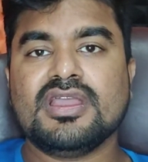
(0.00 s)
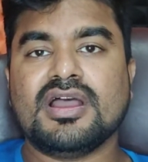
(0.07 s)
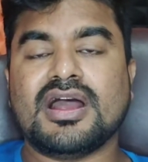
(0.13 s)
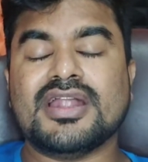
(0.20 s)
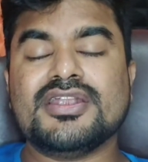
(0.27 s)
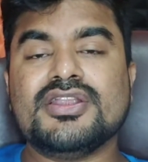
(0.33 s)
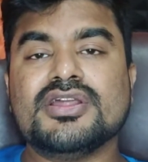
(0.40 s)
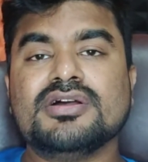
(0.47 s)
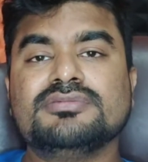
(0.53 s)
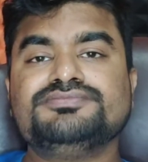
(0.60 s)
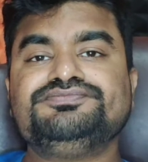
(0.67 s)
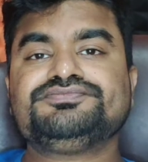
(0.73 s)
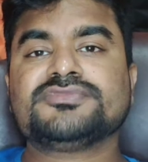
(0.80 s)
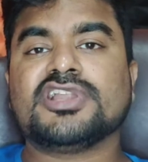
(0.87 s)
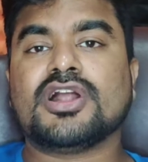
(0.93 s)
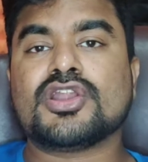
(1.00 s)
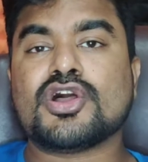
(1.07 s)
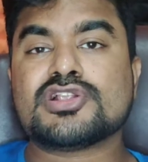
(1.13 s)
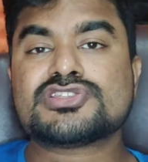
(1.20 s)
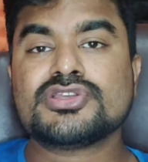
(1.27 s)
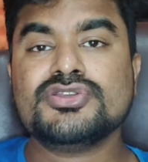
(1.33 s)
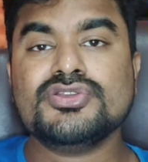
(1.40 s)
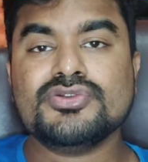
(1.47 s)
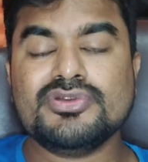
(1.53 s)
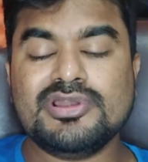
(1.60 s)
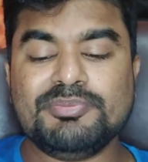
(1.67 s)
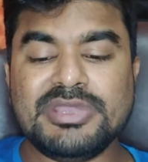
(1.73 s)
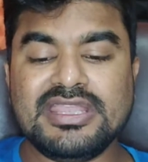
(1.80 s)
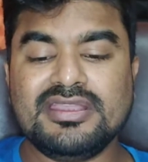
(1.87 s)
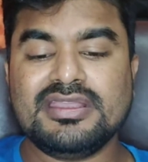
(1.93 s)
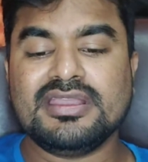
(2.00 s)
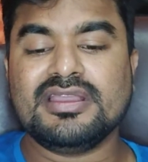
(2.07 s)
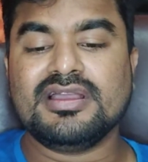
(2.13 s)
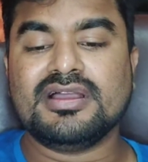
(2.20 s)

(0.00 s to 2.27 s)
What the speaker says: and also you will be